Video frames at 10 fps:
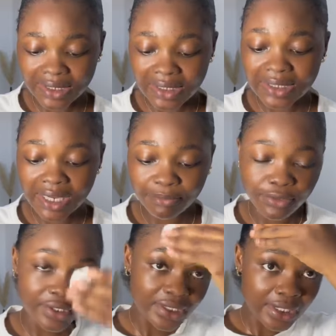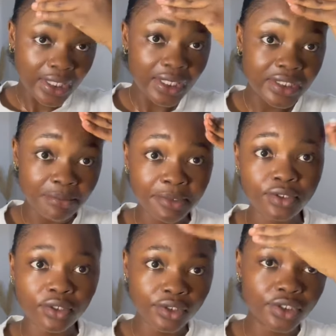it's time to see a
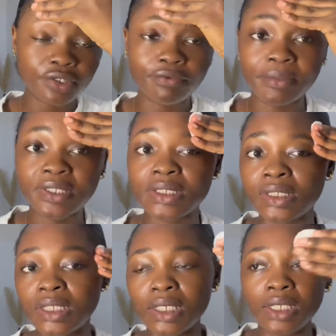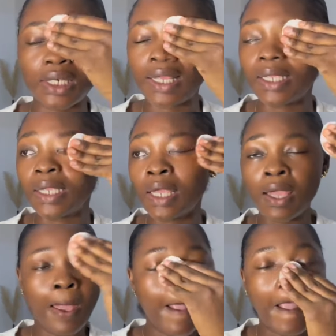dermatologist for my skin. Like,
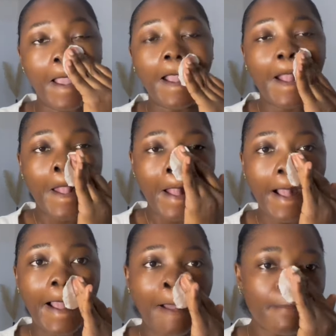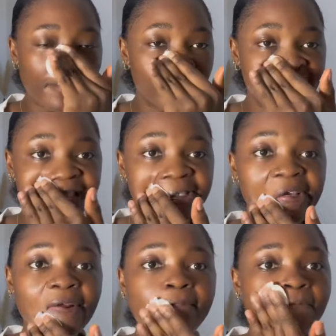yeah, I'm already
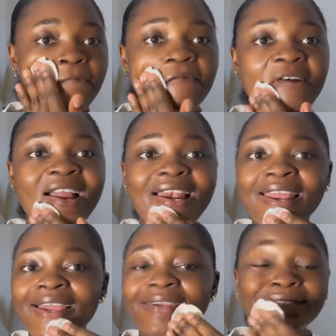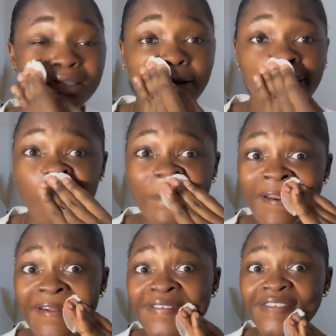seeing fine lines. Fine
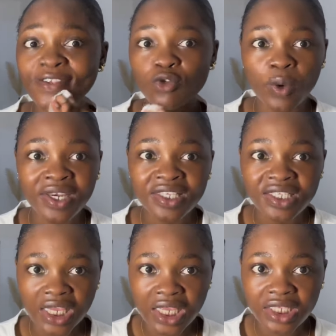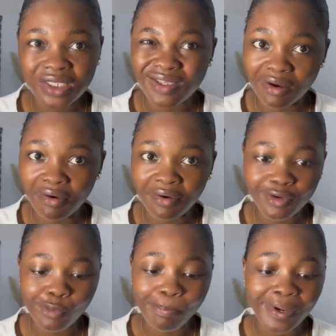lines at 26. Girl,
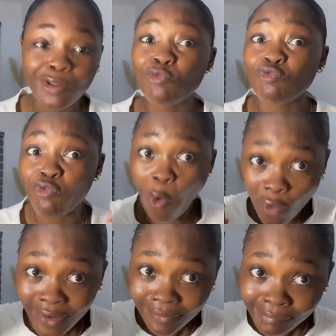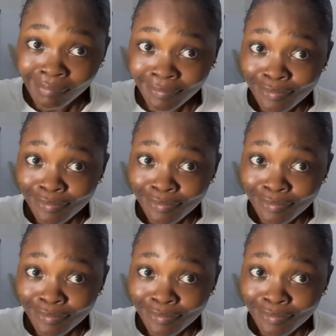you better run